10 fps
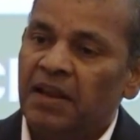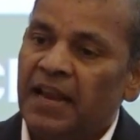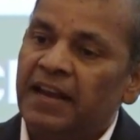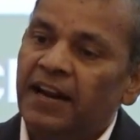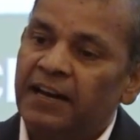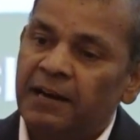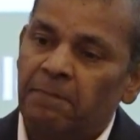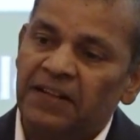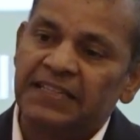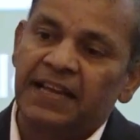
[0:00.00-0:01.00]
800
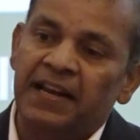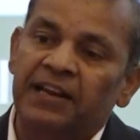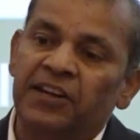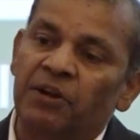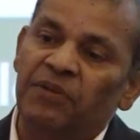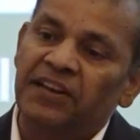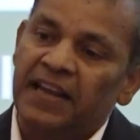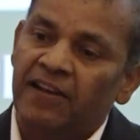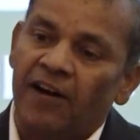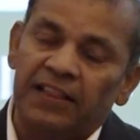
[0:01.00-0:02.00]
plus connector, we
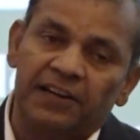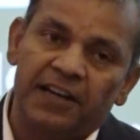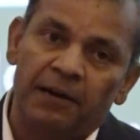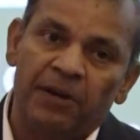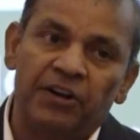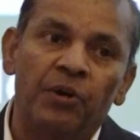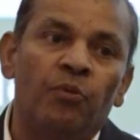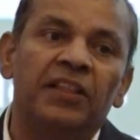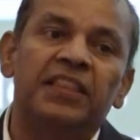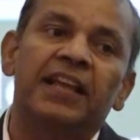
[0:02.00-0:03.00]
take all the telemetry.
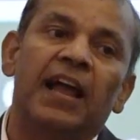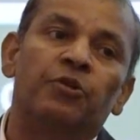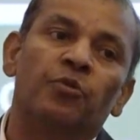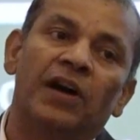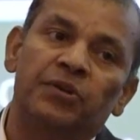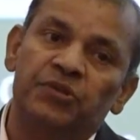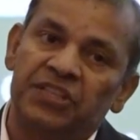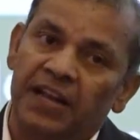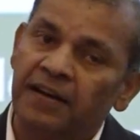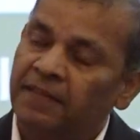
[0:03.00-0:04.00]
One thing I do want to
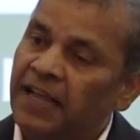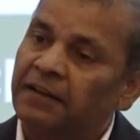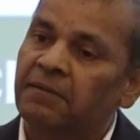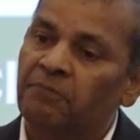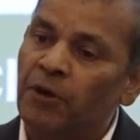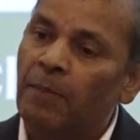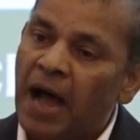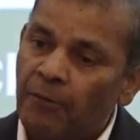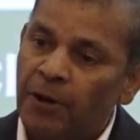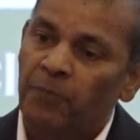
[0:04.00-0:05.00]
share that from
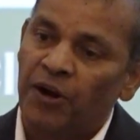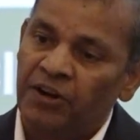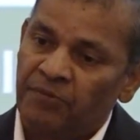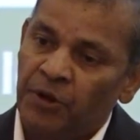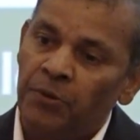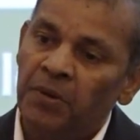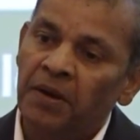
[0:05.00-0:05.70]
our point of view,